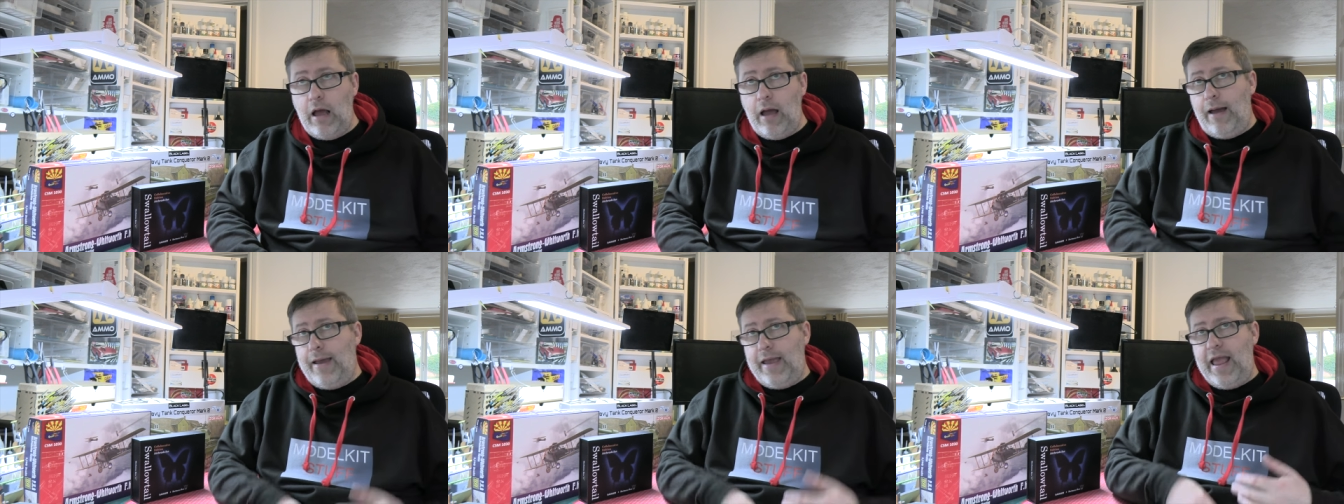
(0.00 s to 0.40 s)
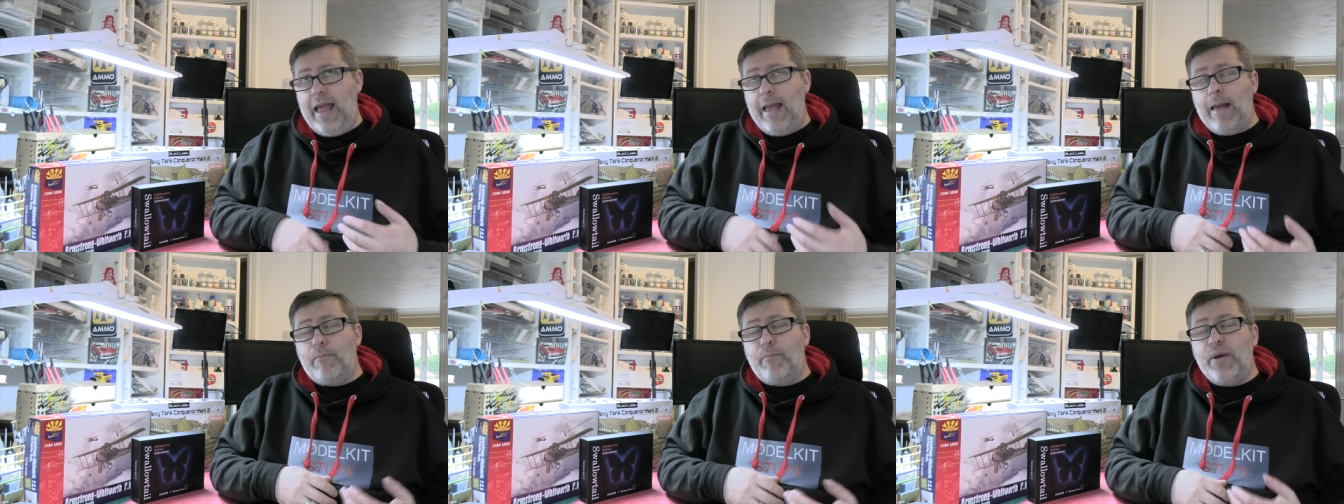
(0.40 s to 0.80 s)

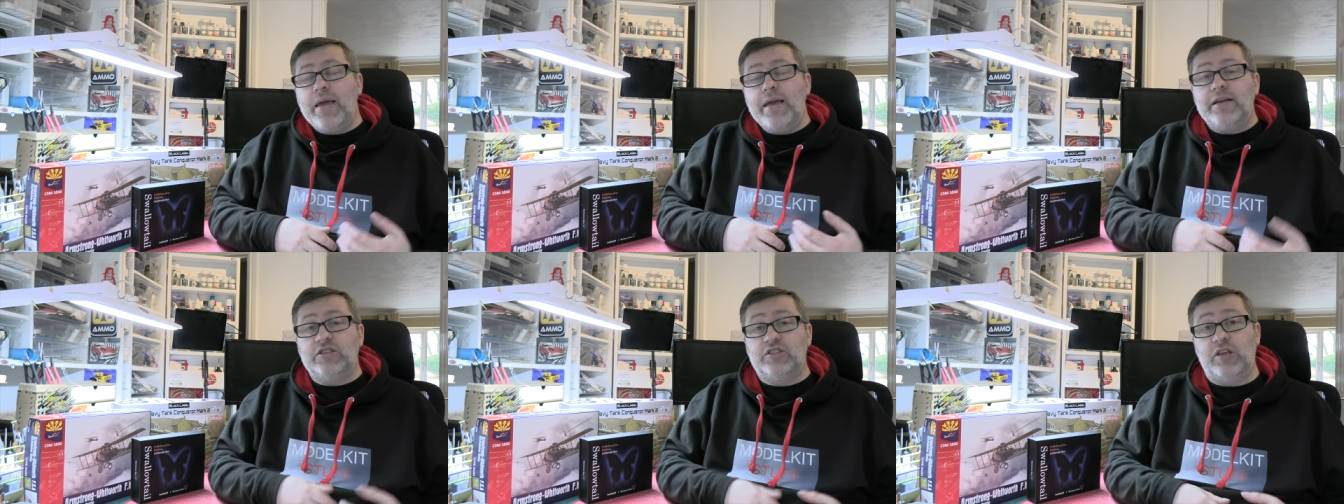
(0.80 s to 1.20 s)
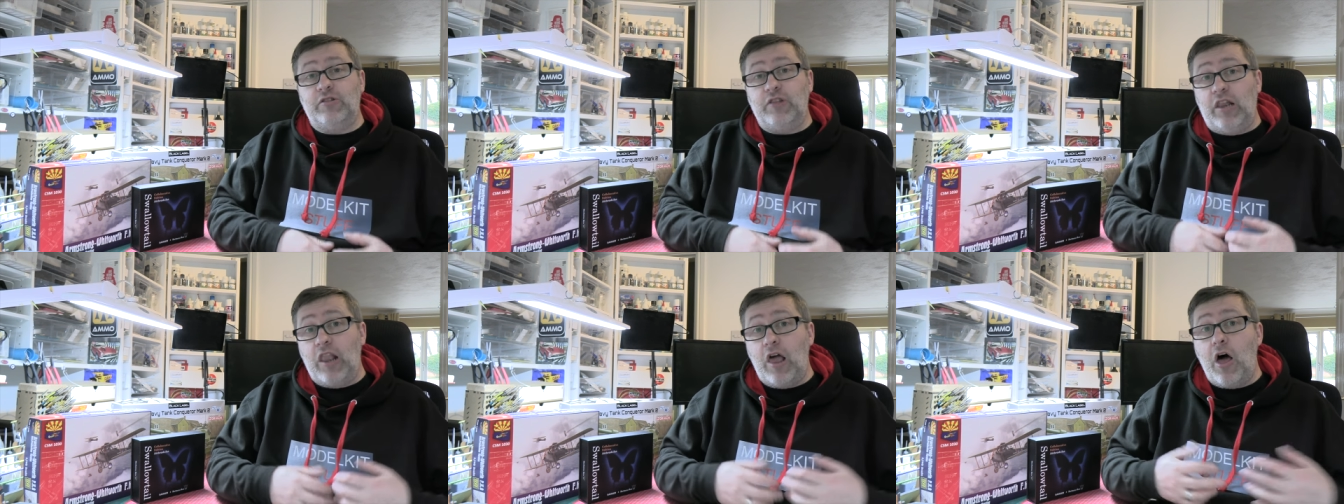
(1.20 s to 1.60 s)
It appears that
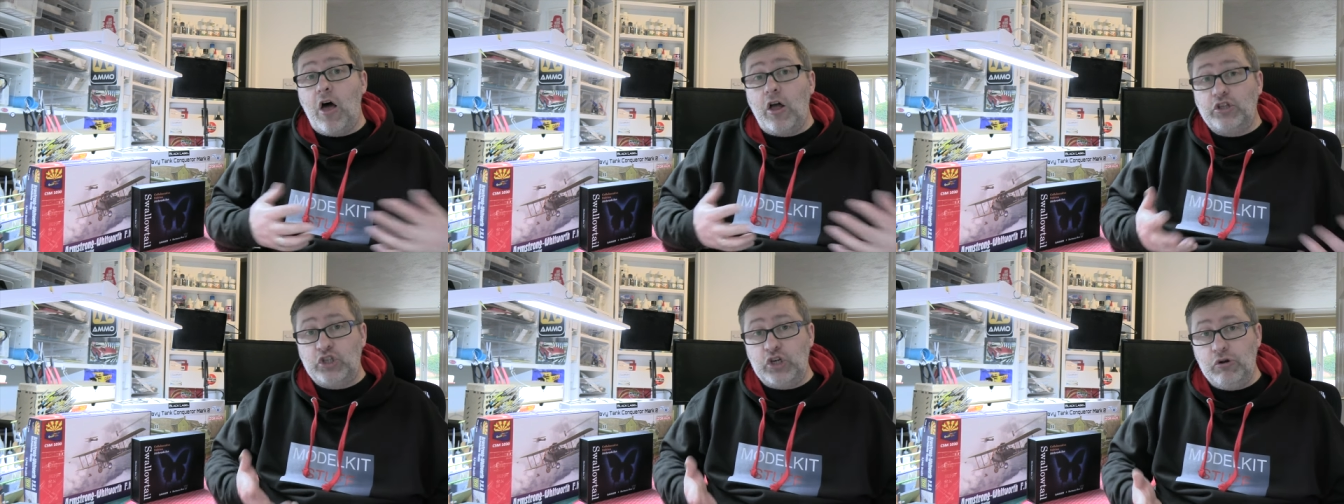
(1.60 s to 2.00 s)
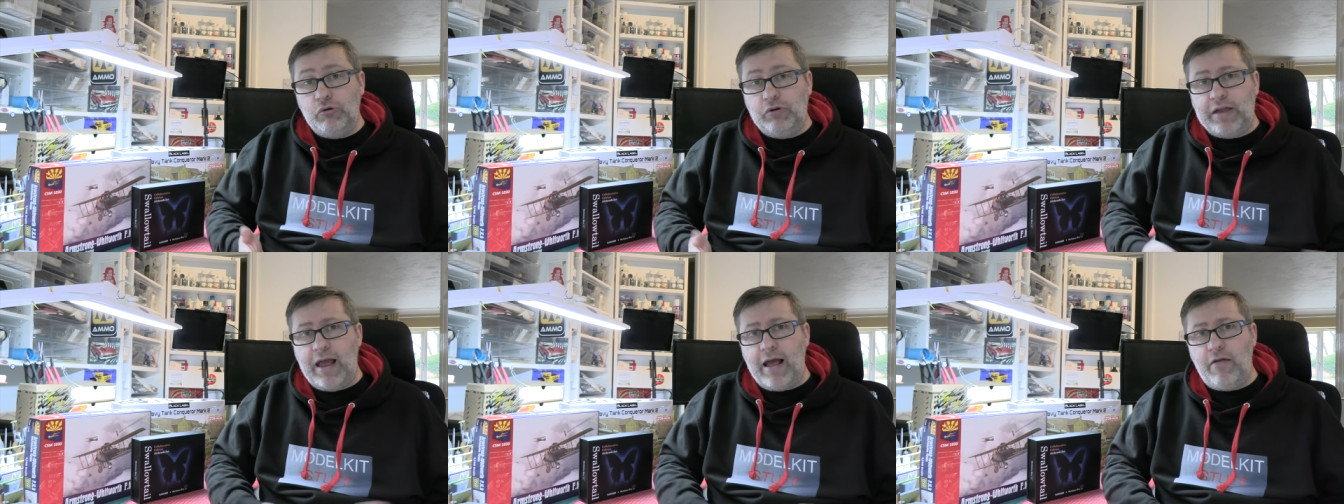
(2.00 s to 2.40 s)
the larger you
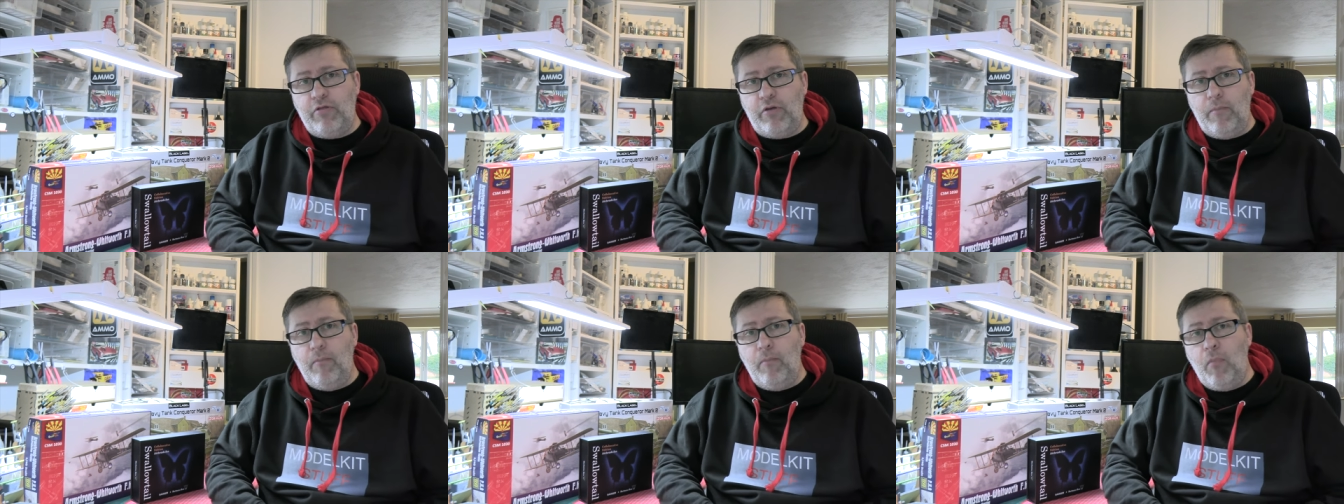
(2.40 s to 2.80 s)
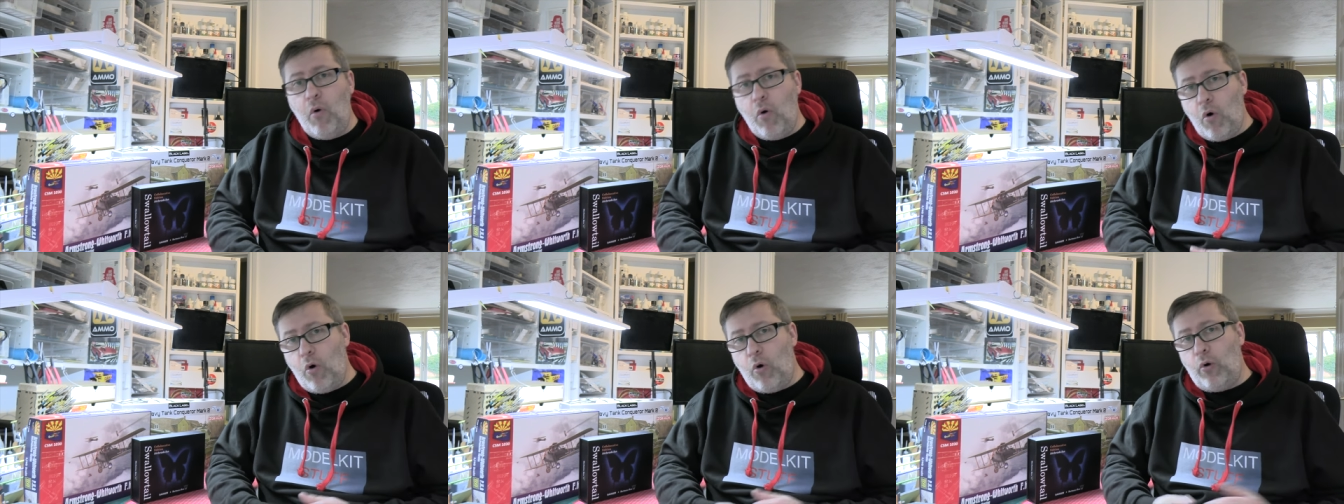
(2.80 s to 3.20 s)
get, the
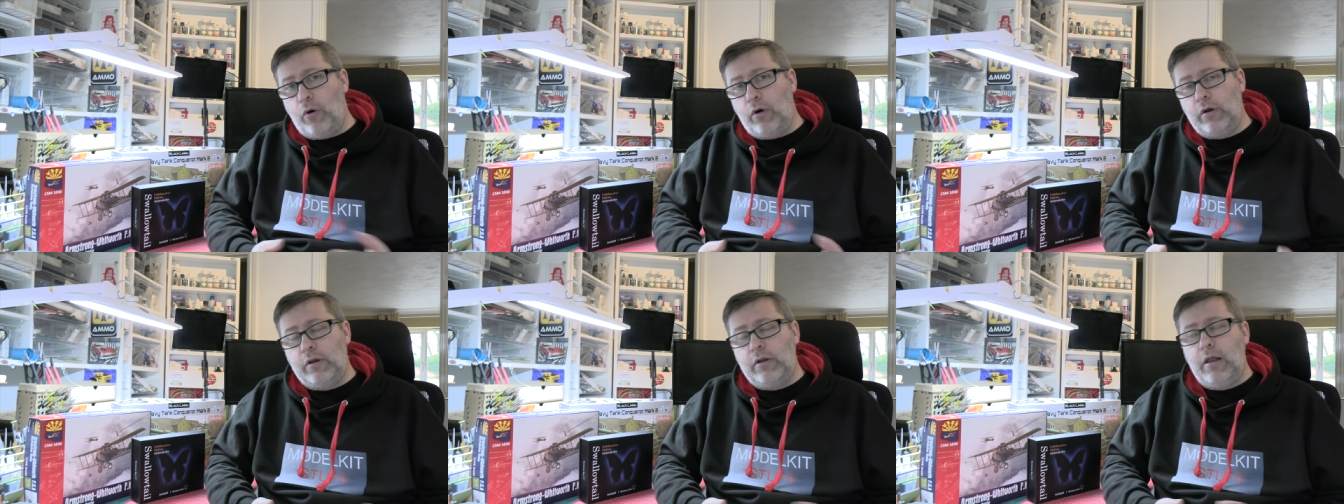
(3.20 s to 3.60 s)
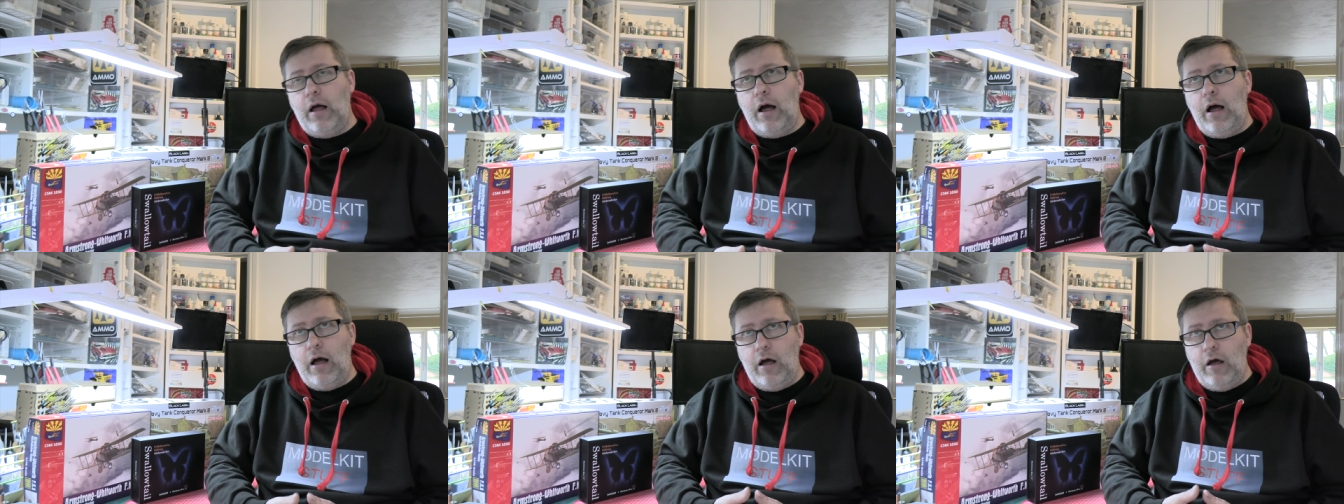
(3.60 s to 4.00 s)
more
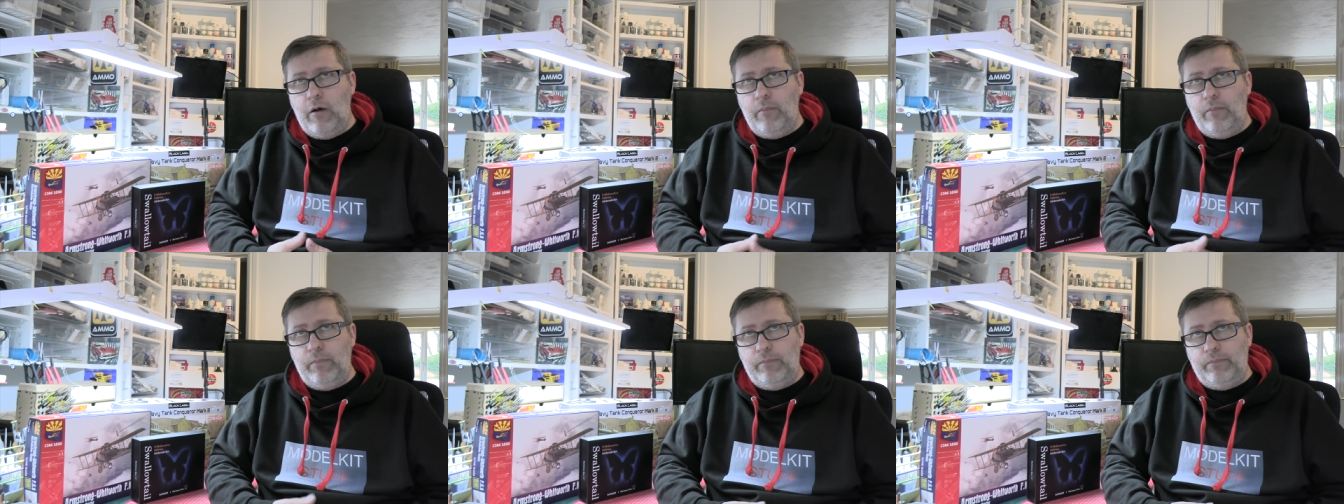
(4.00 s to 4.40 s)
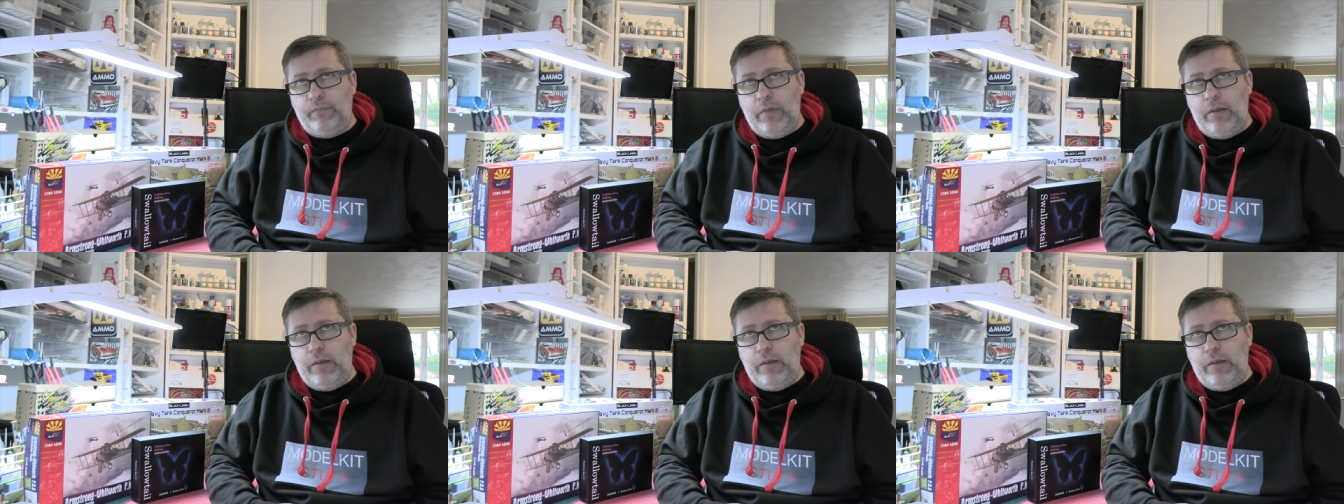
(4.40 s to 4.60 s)
um,